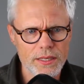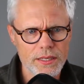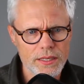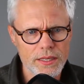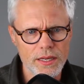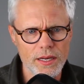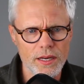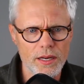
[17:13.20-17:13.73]

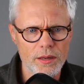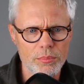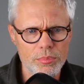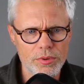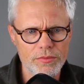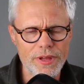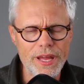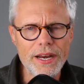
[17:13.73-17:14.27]
uh,
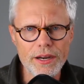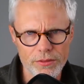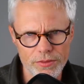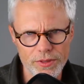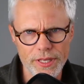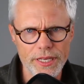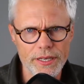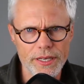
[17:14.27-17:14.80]

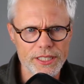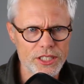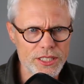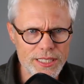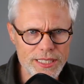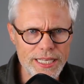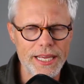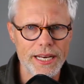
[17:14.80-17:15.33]
preventatively like just
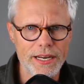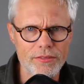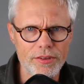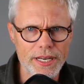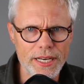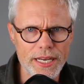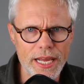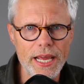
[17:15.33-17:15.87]
to take it
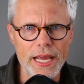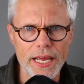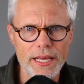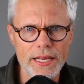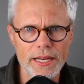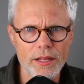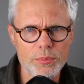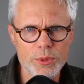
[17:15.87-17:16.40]
every day
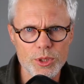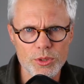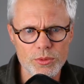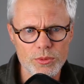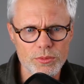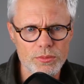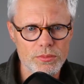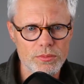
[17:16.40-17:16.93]
it helps you